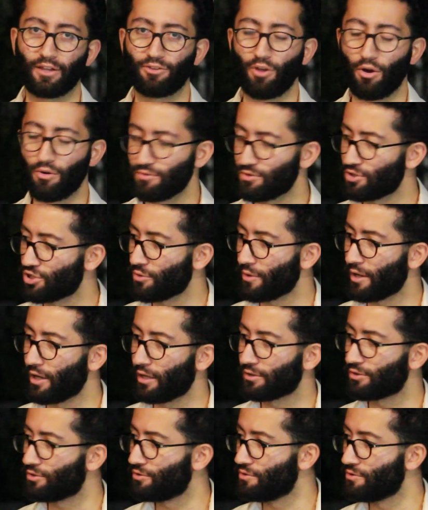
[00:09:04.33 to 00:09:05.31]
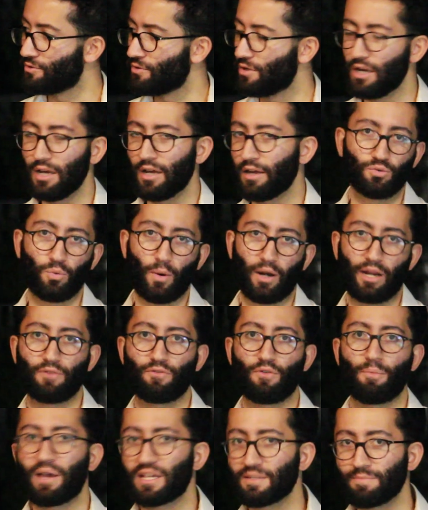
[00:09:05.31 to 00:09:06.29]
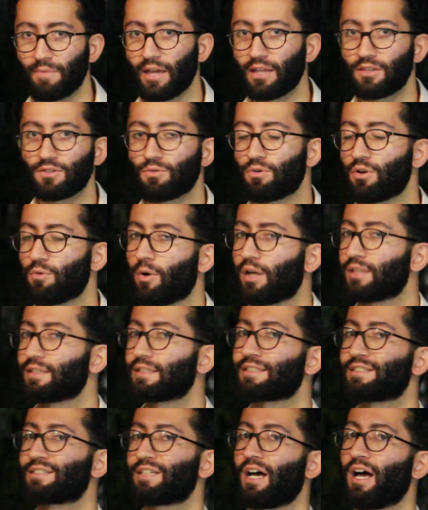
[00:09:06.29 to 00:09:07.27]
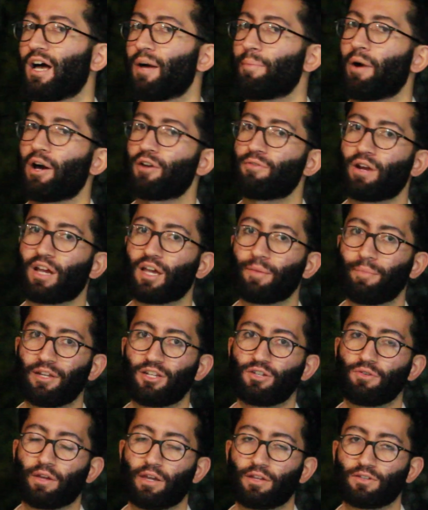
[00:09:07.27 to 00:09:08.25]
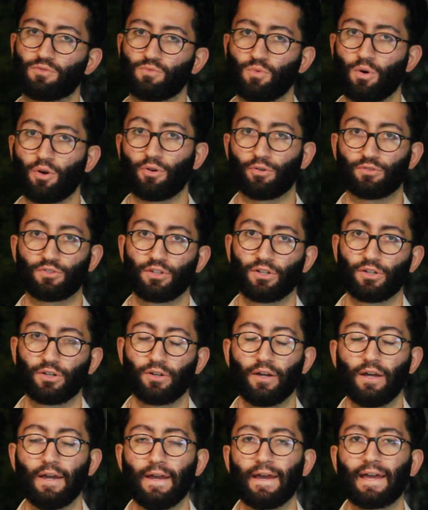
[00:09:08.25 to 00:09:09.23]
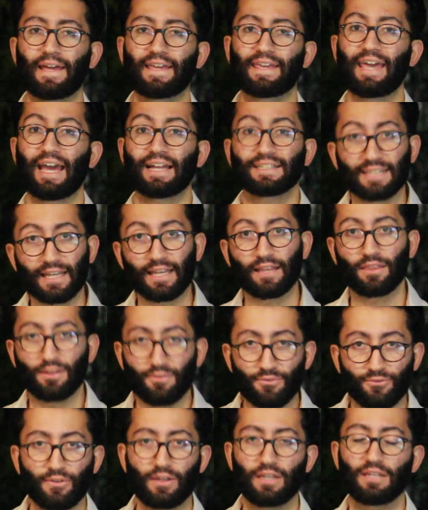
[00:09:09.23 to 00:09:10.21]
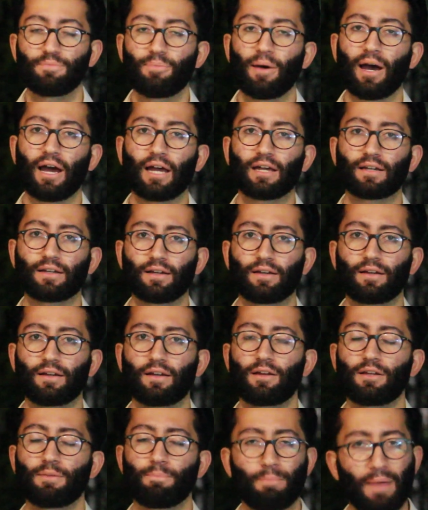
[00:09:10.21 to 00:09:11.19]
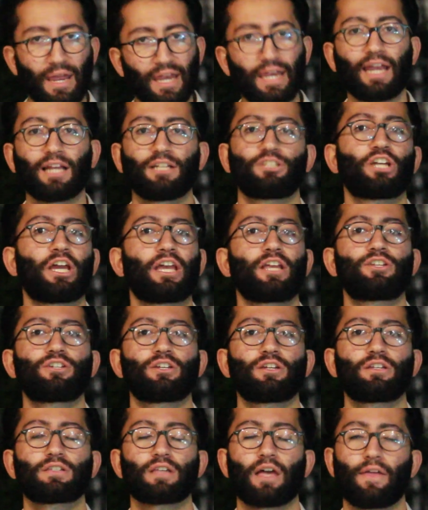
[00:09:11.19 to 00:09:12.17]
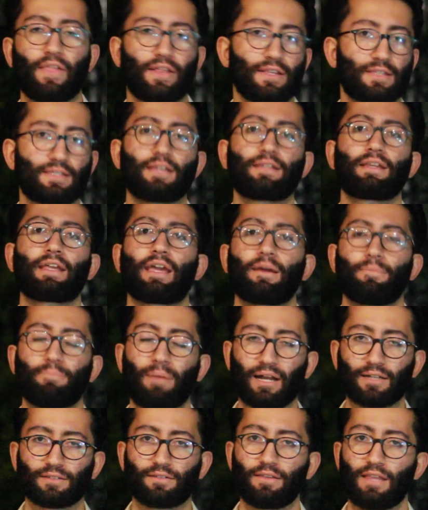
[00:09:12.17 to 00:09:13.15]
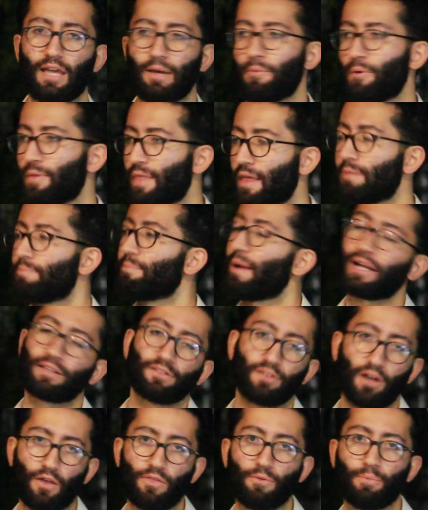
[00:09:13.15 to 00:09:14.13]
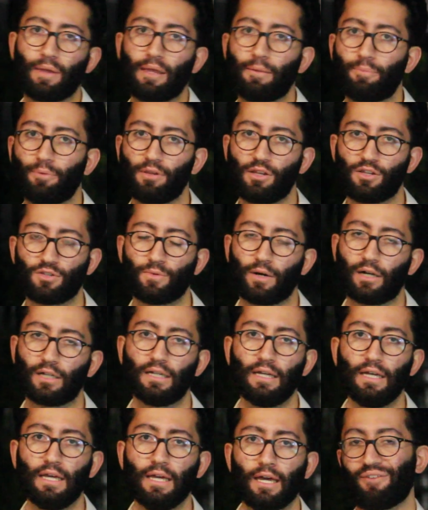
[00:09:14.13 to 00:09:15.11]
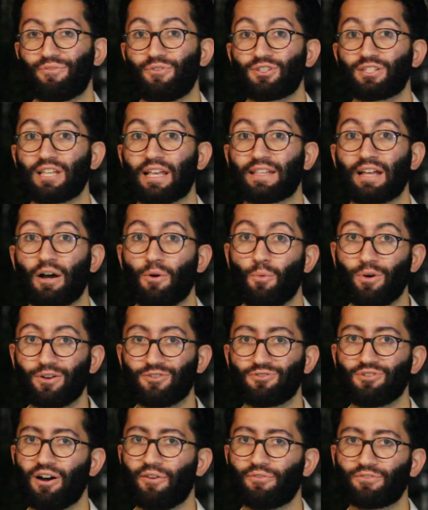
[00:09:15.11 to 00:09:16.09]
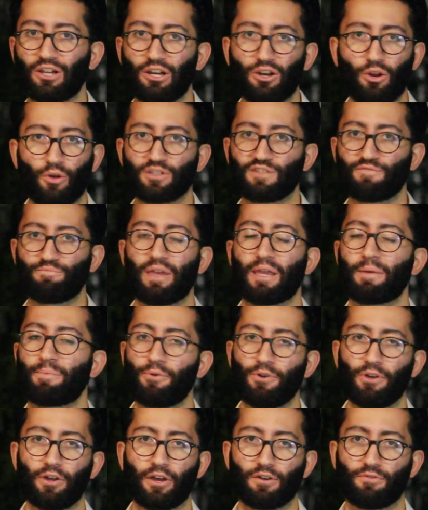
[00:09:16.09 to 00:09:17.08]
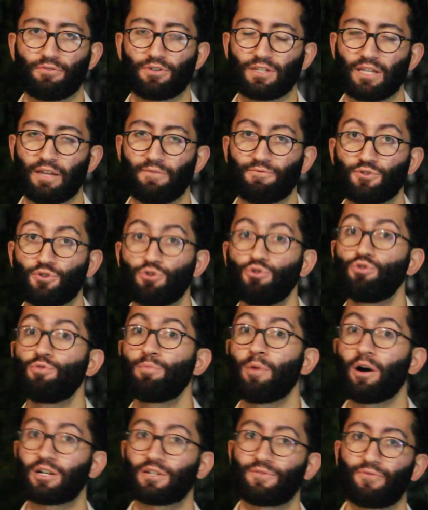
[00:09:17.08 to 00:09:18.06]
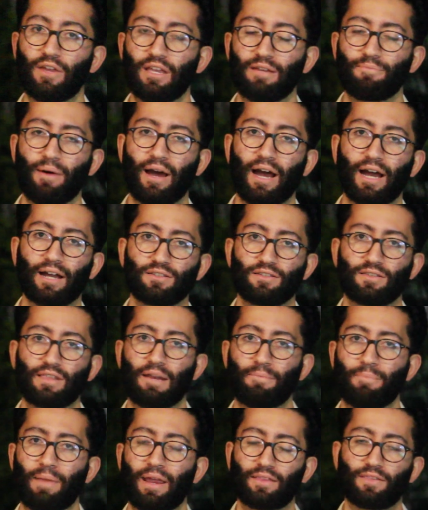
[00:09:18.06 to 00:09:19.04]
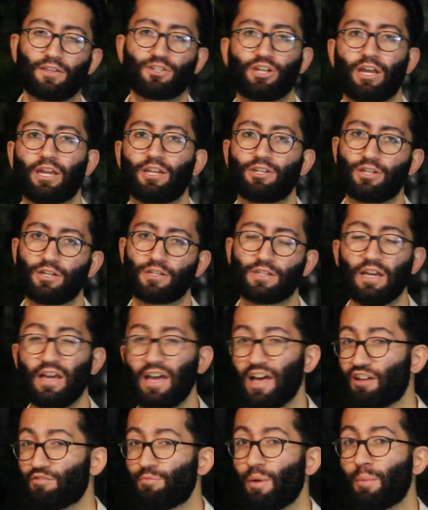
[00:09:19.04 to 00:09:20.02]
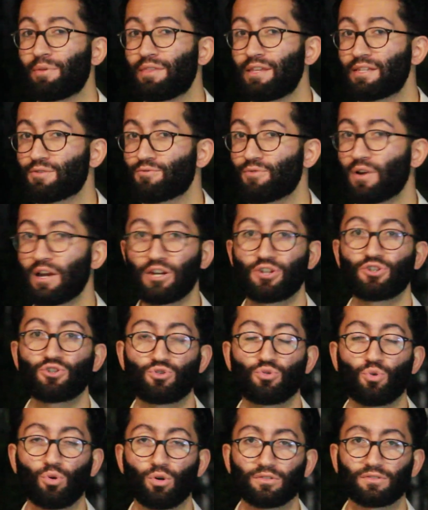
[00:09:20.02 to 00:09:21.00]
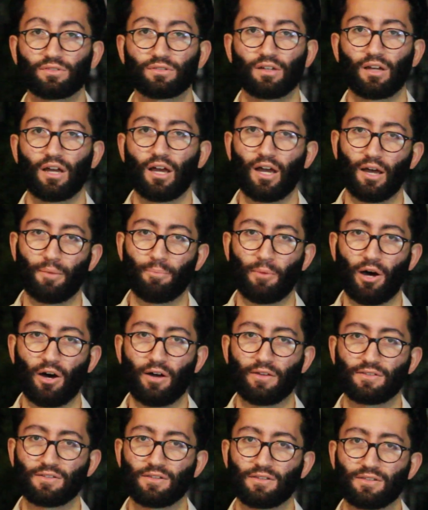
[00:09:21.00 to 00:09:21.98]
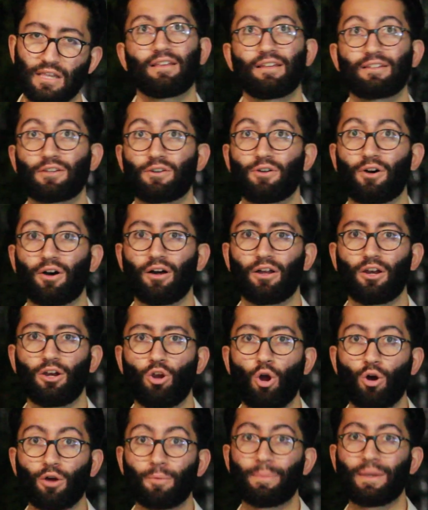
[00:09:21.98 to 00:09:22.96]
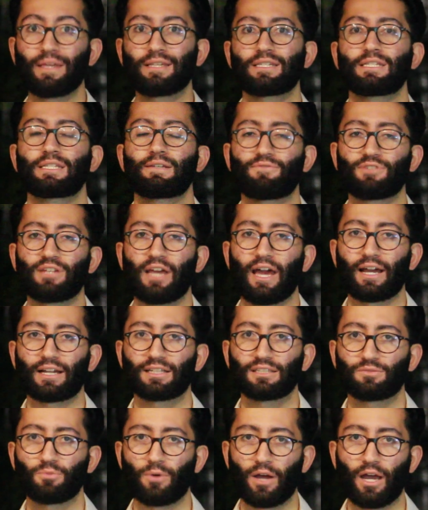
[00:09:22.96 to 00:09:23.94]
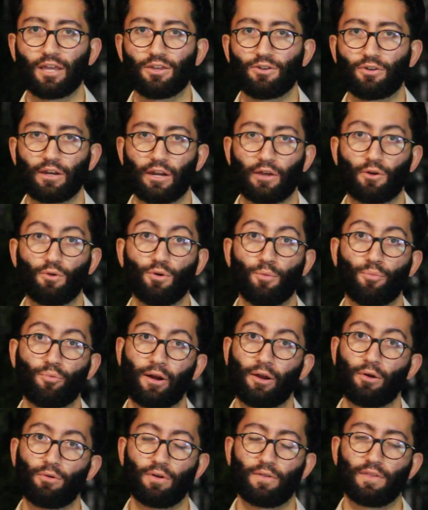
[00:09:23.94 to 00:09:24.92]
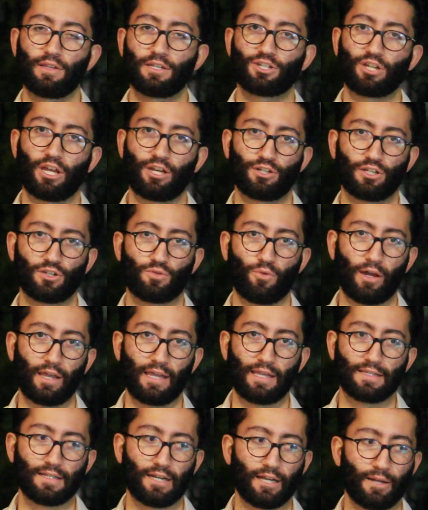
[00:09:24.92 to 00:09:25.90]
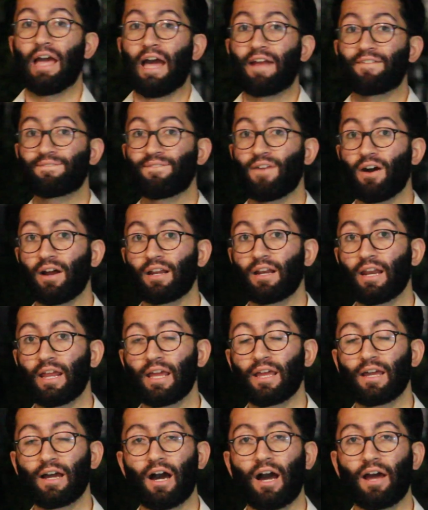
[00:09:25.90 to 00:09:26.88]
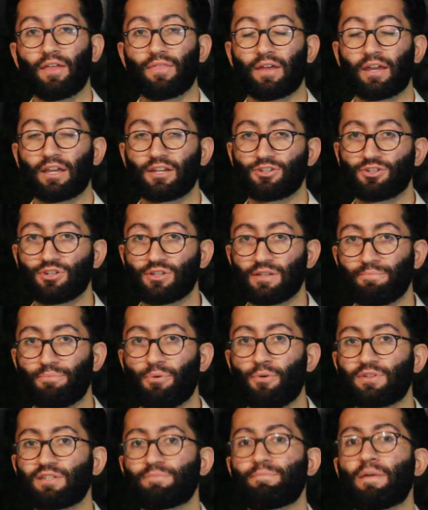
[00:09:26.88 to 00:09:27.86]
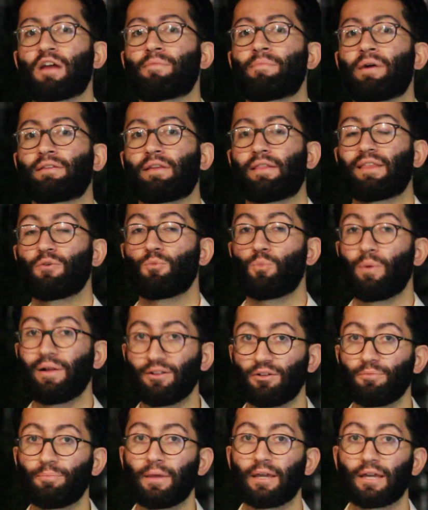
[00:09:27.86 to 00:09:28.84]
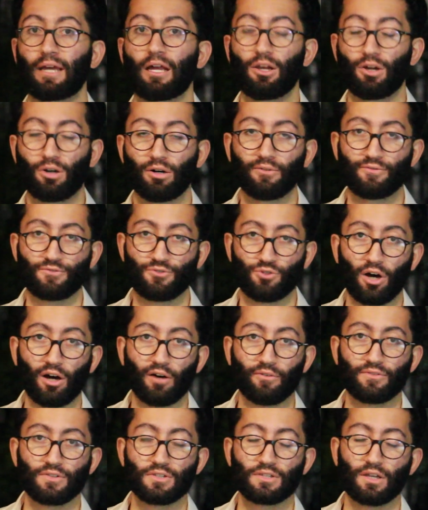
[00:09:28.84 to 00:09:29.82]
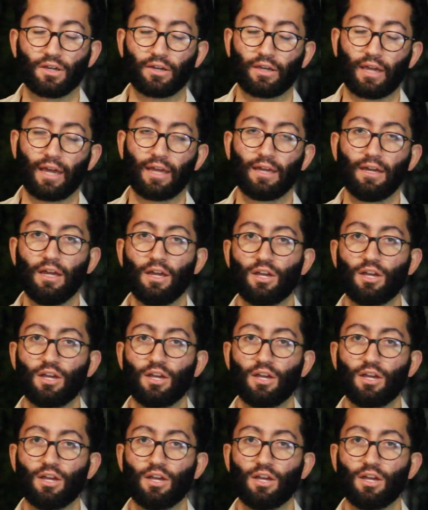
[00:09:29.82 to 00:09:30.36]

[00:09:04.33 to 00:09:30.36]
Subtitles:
Don't do it to 20 of your best mates all at once. I'd recommend doing it to 1 or 2, getting the feedback, making changes, and then sending it back to them and then back to other people as well. If you send out one draft to lots of people, you're going to receive too much feedback to then make the changes. And remember, these are really short answers. These are not long pieces of text where you can incorporate all of these changes quite easily. And finally, I think it's just important to bear in mind that there will be a lot of drafts, okay?